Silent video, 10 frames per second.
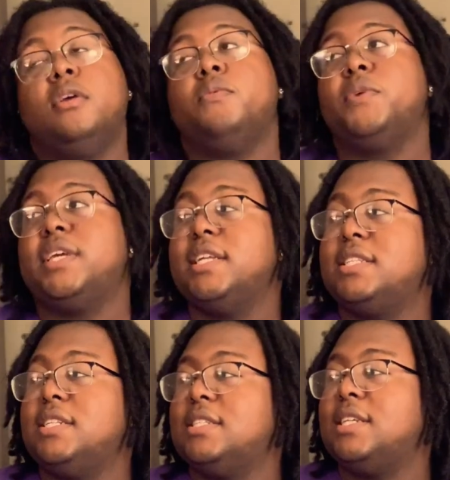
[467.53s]
we get
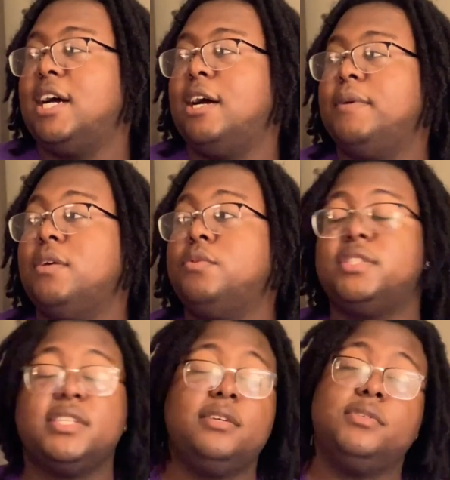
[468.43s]
to the top. It
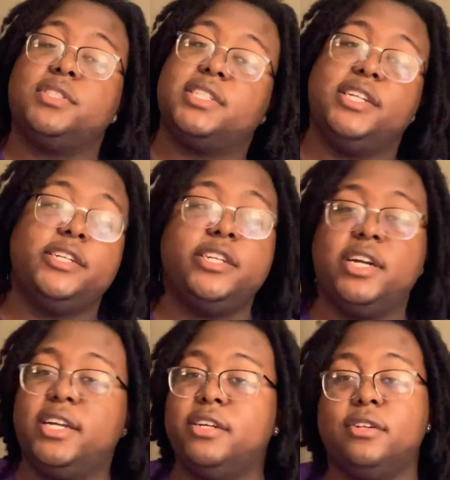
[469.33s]
was it was scary.
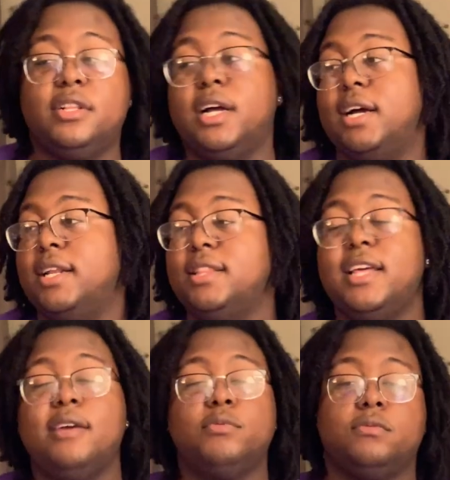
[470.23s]
I ain't gonna lie. That
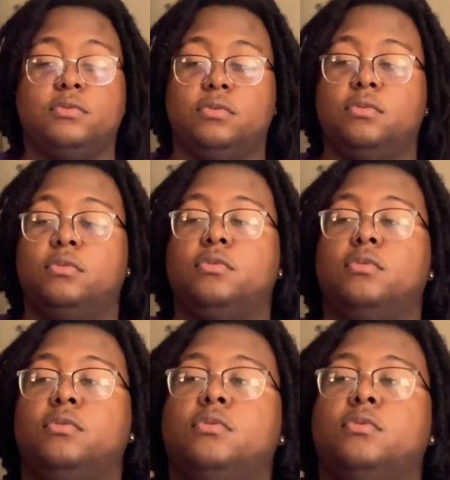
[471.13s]
thing was true